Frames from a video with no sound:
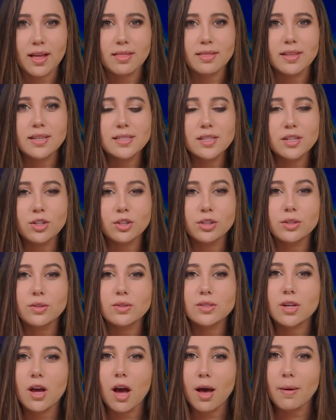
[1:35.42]
This
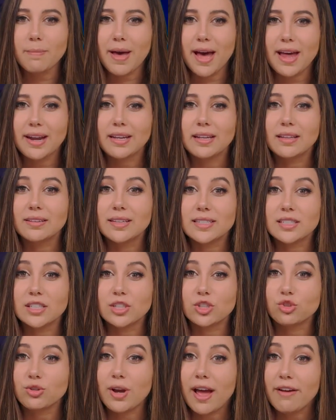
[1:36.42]
includes combating
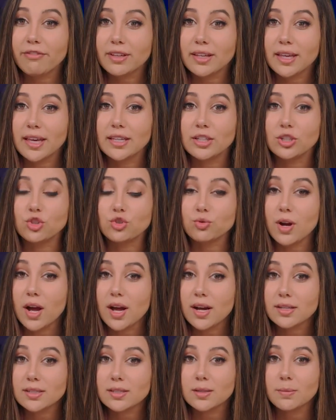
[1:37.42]
illicit trafficking in
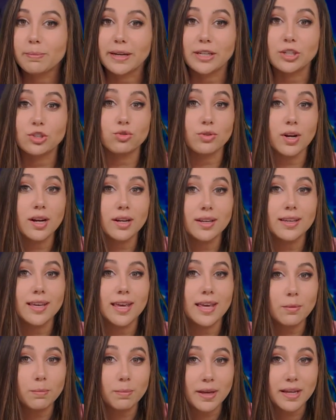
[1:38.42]
drugs by drug
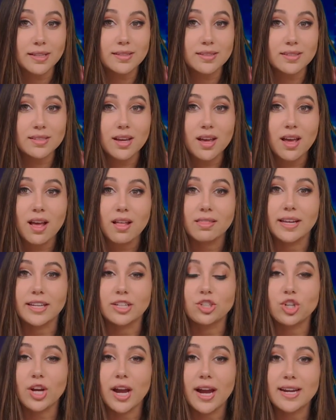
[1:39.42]
kingpins like
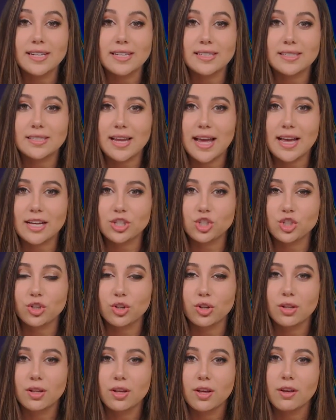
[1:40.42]
Chinese
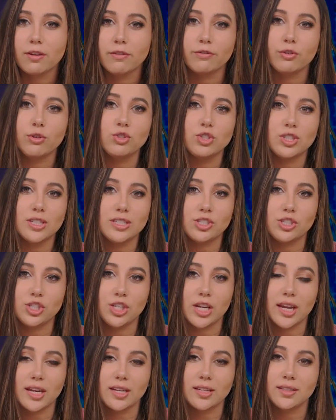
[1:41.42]
national Fu
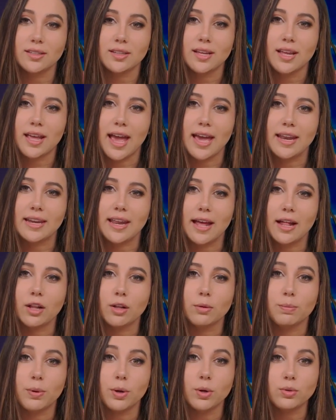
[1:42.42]
Jinjing and
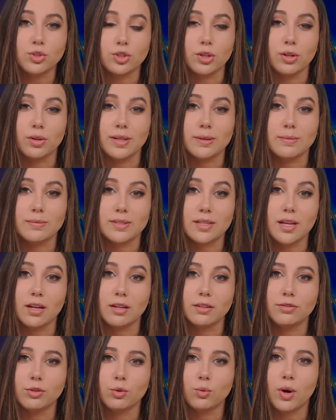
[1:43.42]
El Pocho
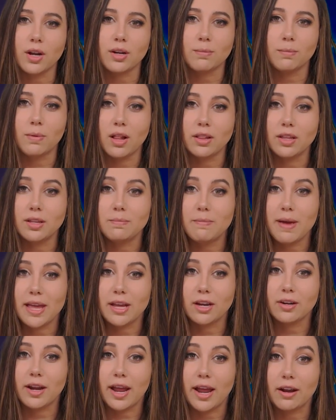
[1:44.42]
himself, Guatemalan
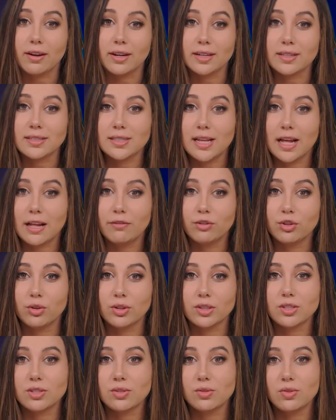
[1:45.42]
Mayor Eric
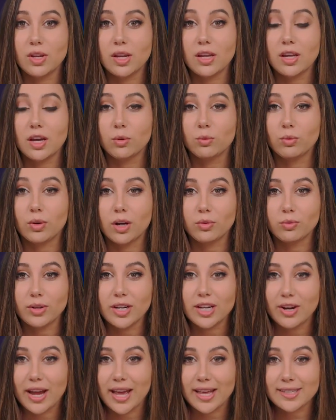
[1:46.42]
Salvador Zuniga
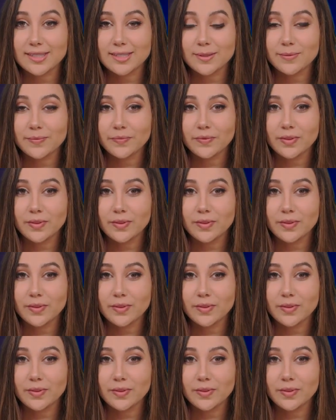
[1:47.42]
Rodriguez.